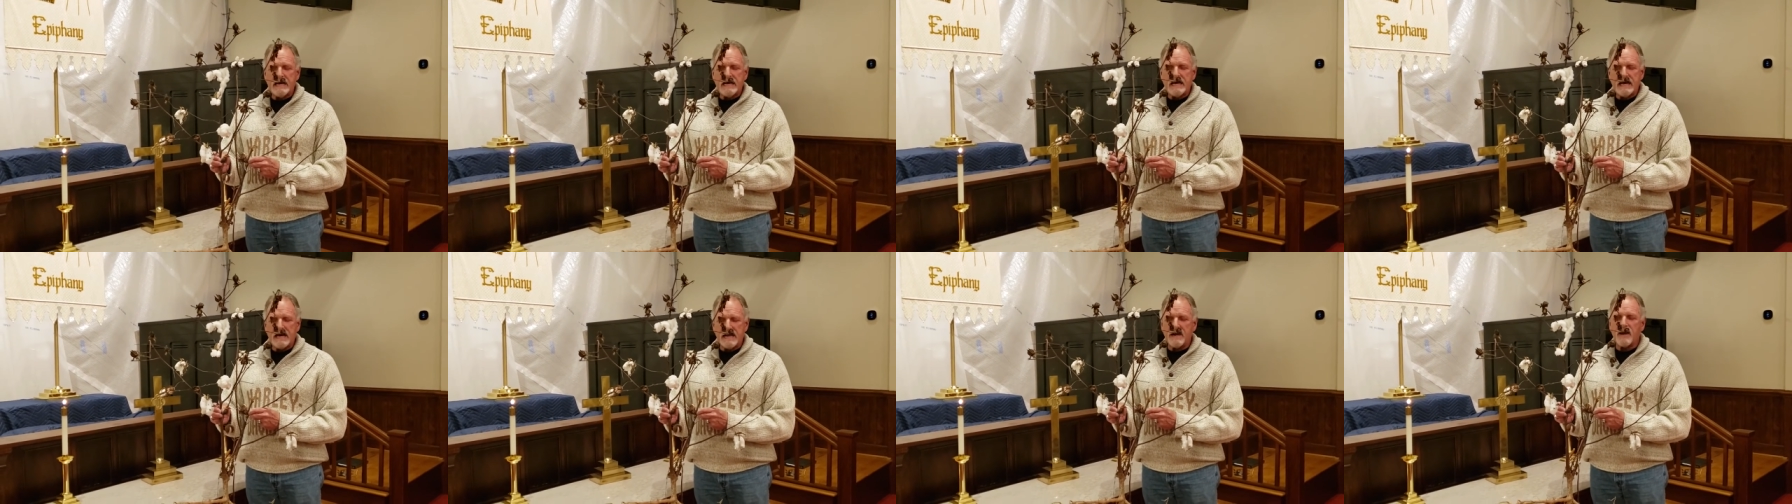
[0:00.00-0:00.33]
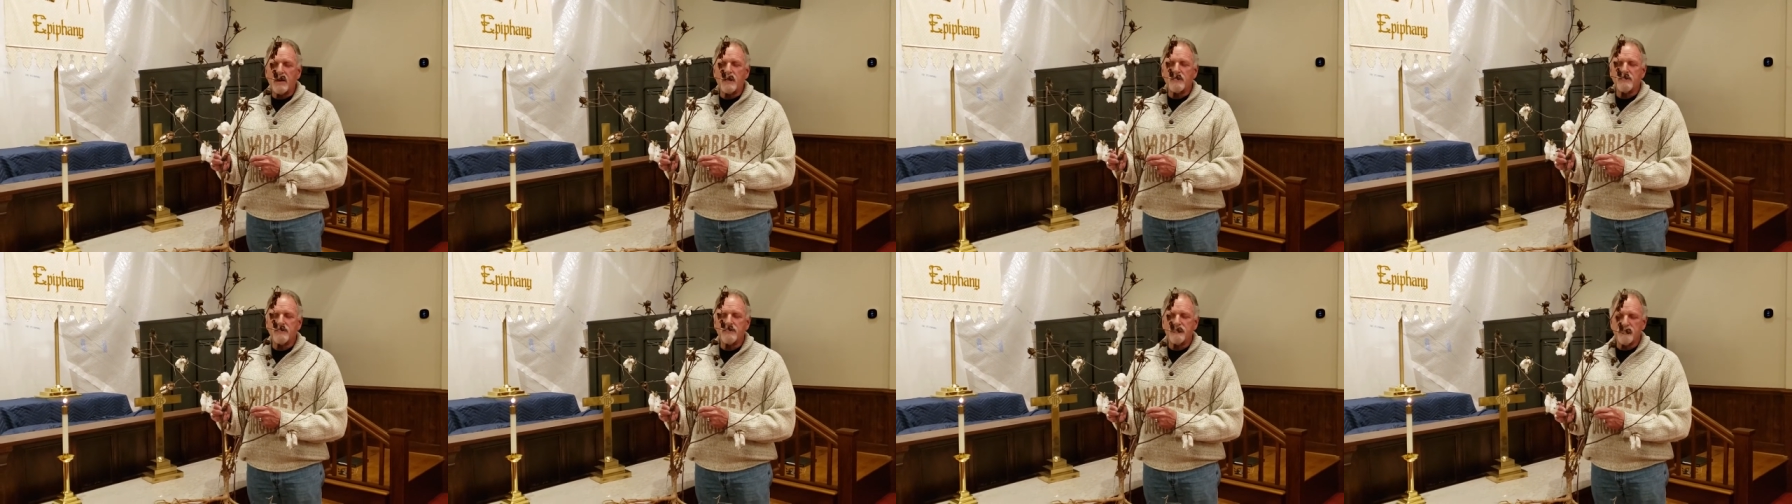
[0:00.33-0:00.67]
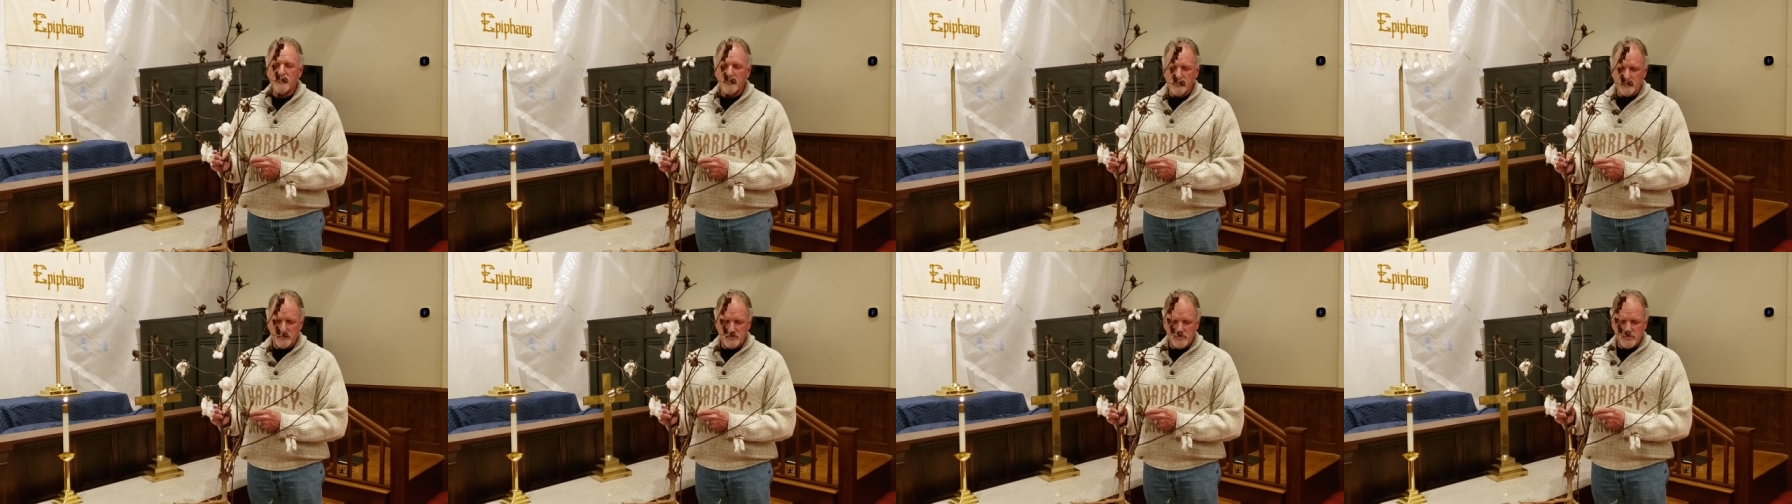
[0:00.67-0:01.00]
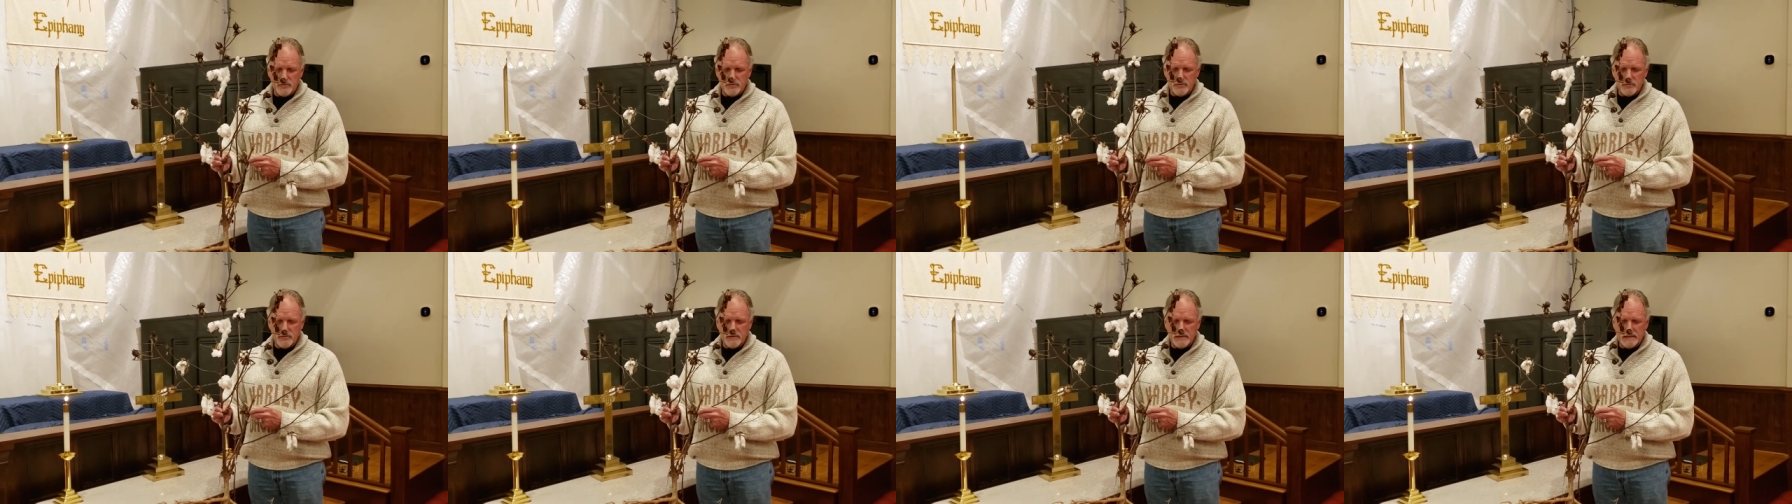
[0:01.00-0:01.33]
and our fruit
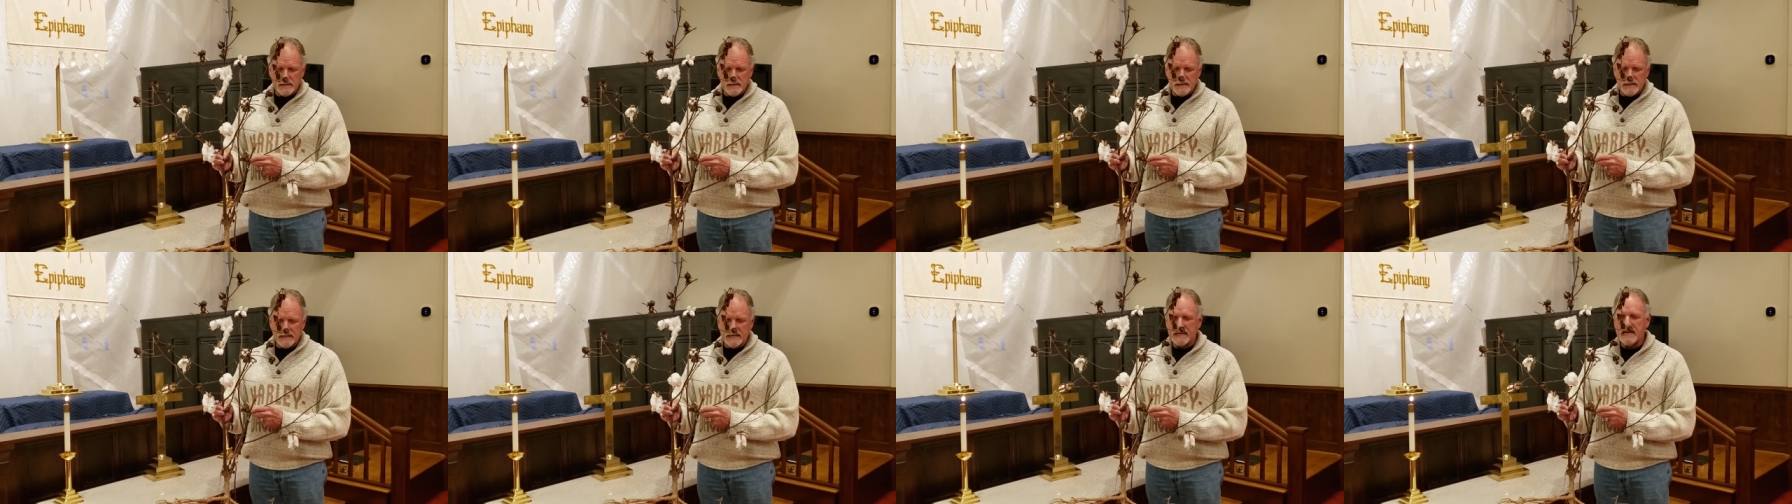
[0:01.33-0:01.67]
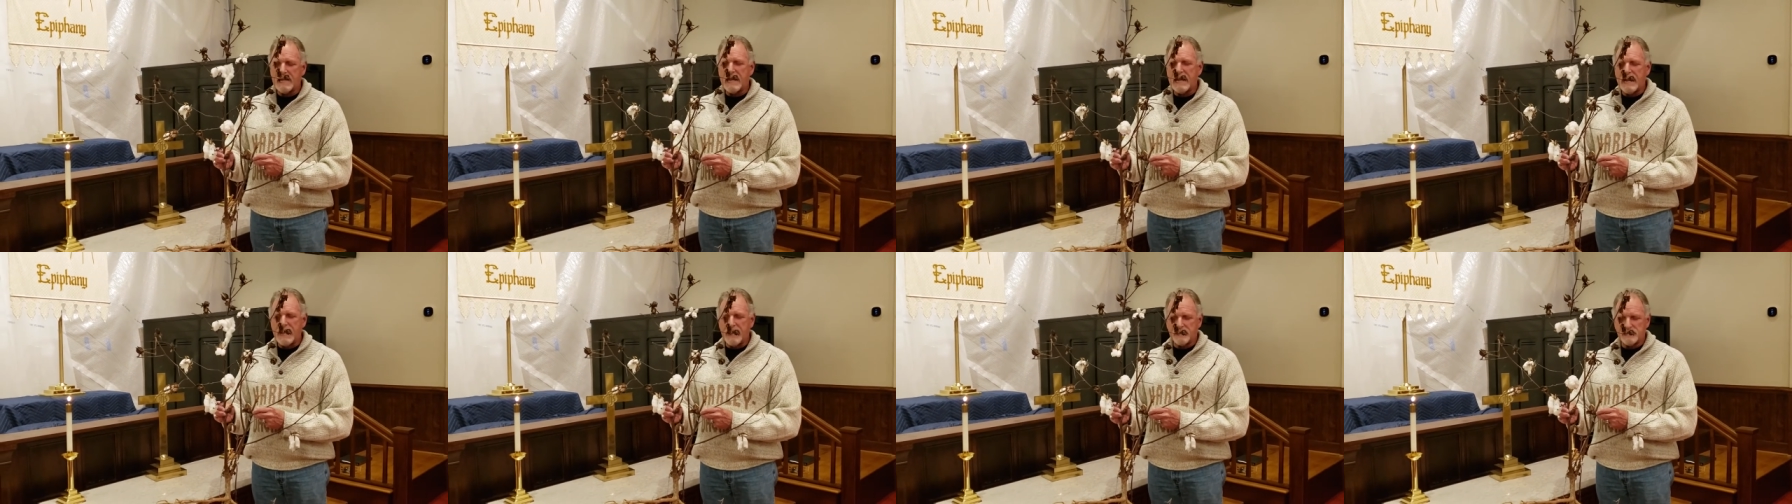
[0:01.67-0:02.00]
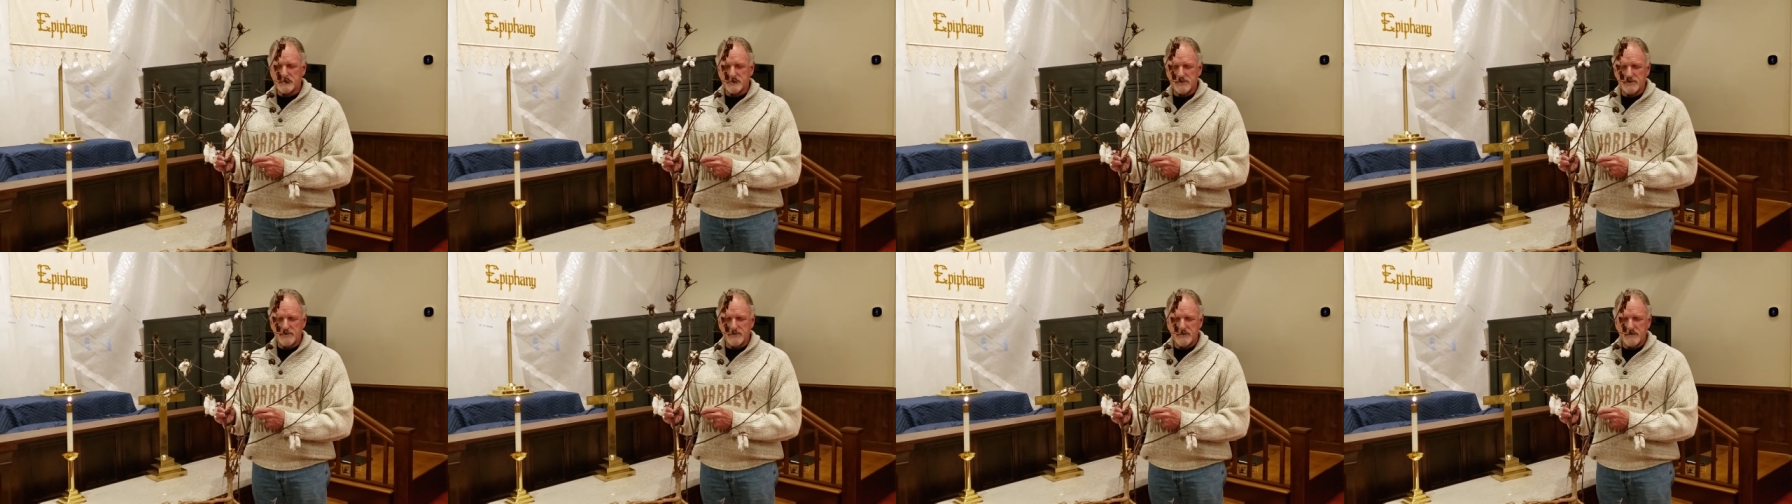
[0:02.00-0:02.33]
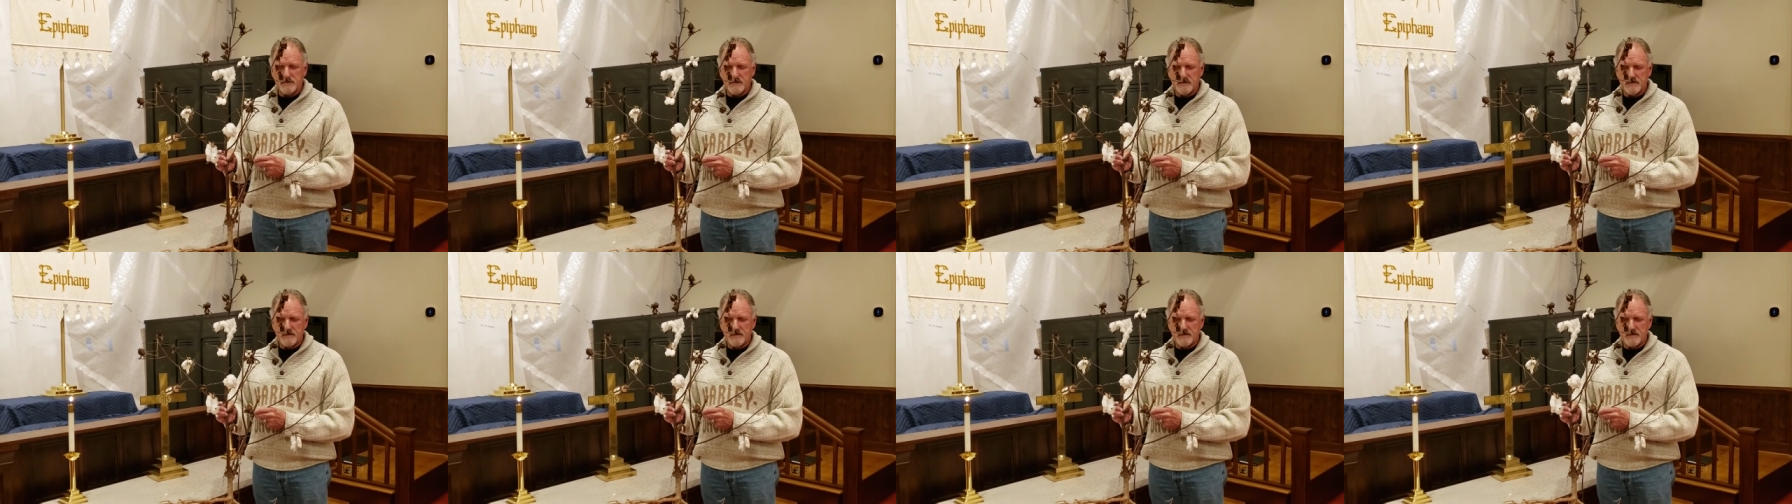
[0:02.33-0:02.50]
in action,